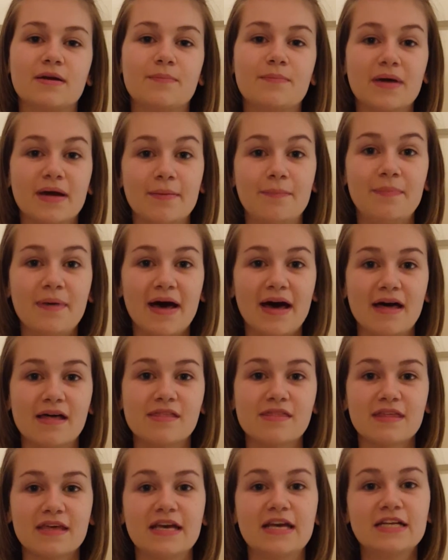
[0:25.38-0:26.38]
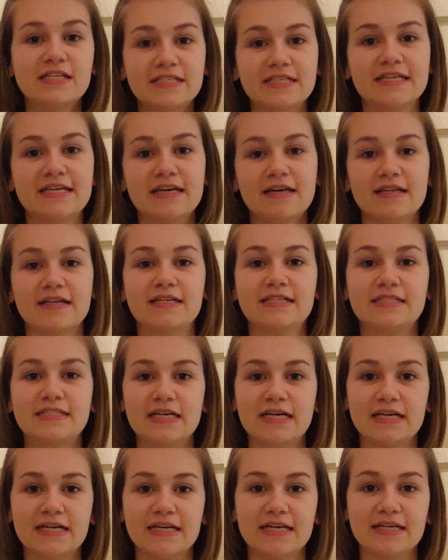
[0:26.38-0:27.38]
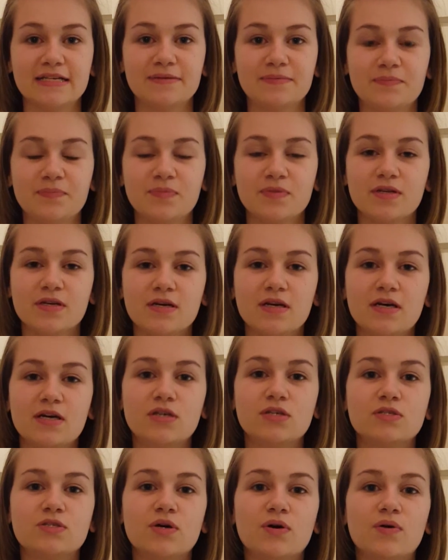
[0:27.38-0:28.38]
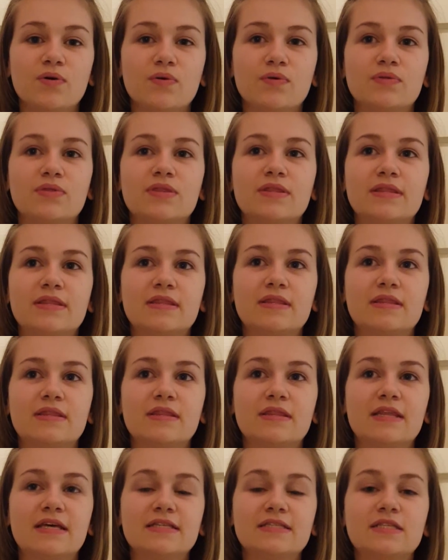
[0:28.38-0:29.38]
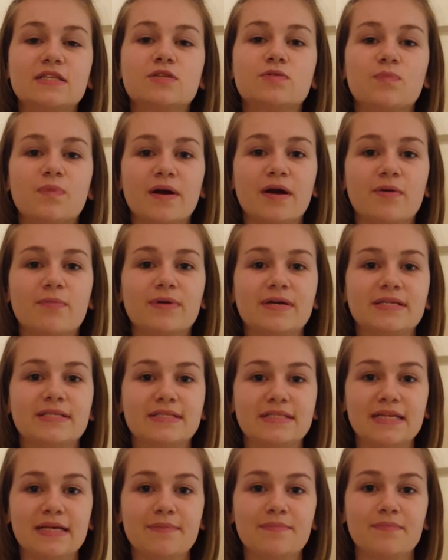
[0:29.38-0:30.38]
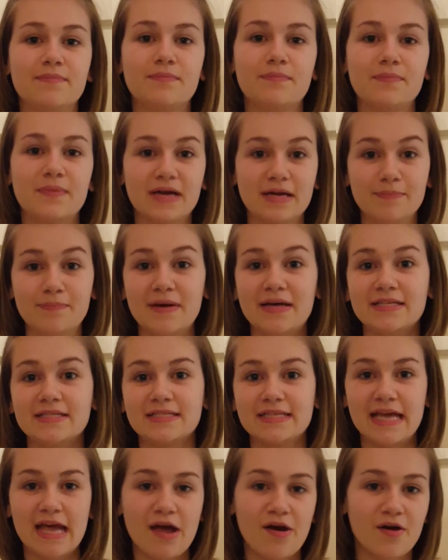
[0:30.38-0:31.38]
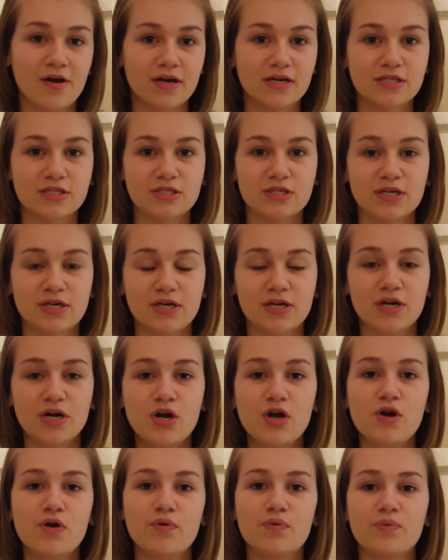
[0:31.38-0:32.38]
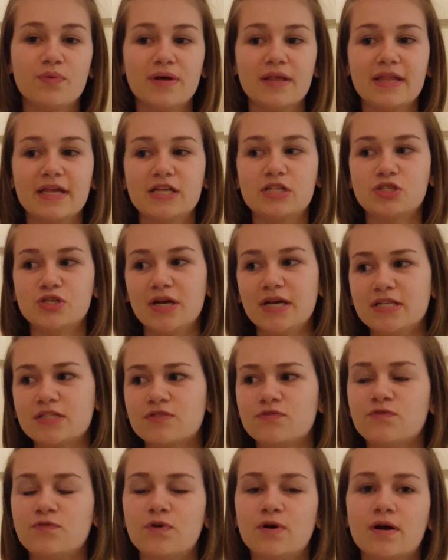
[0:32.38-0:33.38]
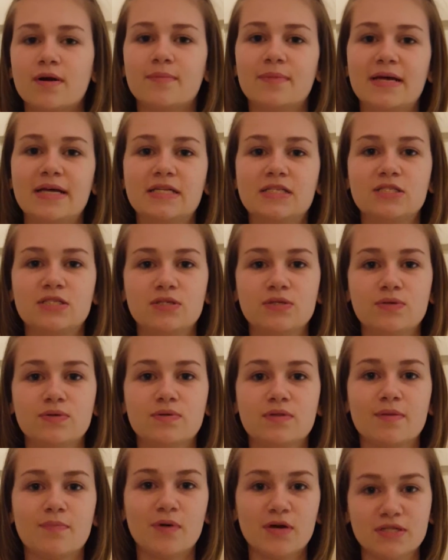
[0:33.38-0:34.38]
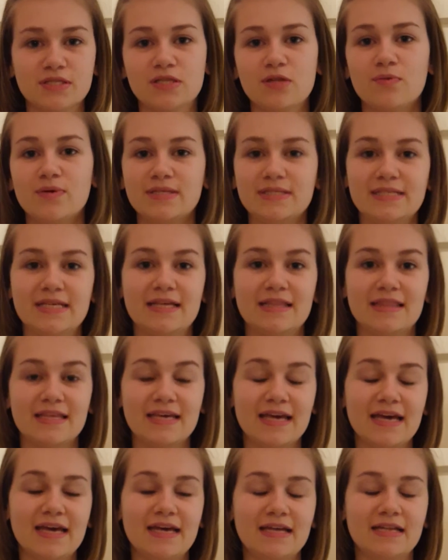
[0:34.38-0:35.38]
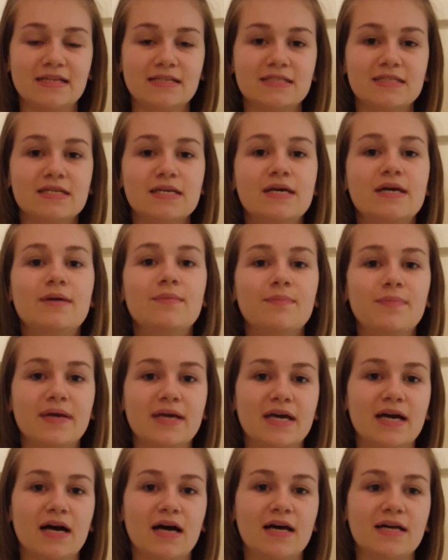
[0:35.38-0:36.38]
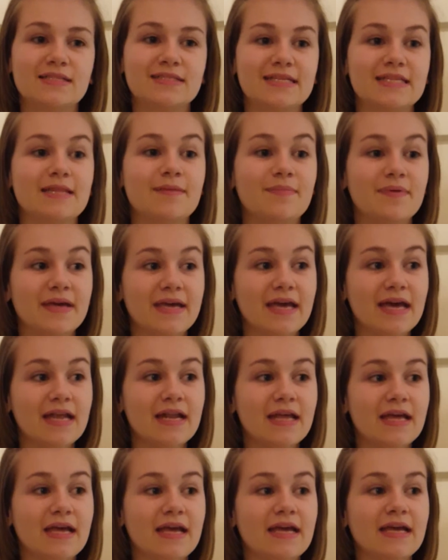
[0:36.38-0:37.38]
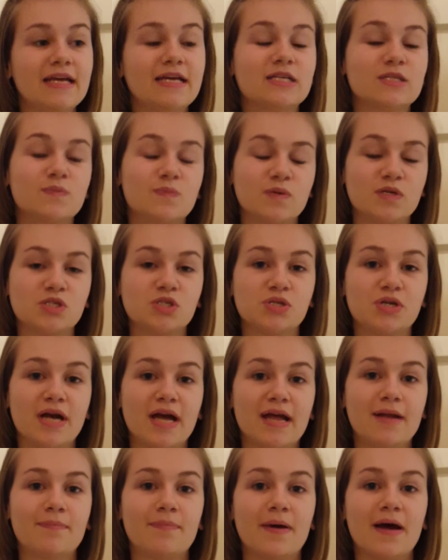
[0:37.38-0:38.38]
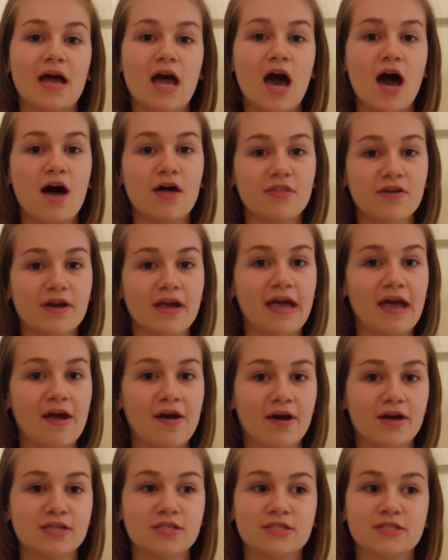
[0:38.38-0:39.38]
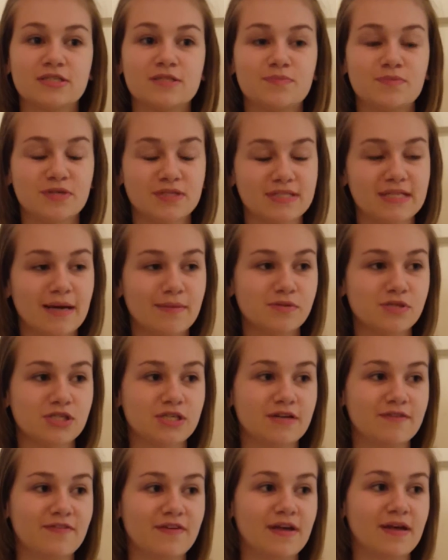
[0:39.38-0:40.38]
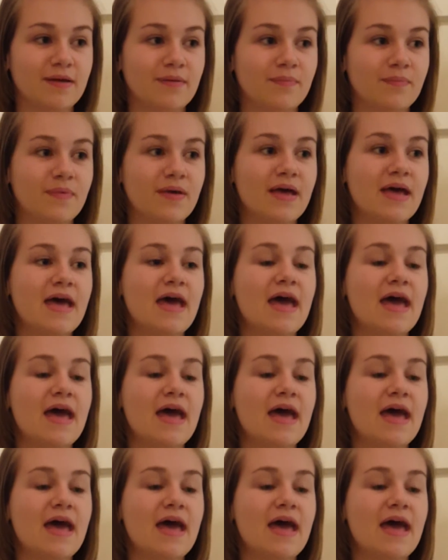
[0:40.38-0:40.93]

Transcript: Macbeth into killing Duncan. So this is where we see Macbeth's character really transform into the person that we see at the end, because in the beginning he is portrayed by other characters' perception of him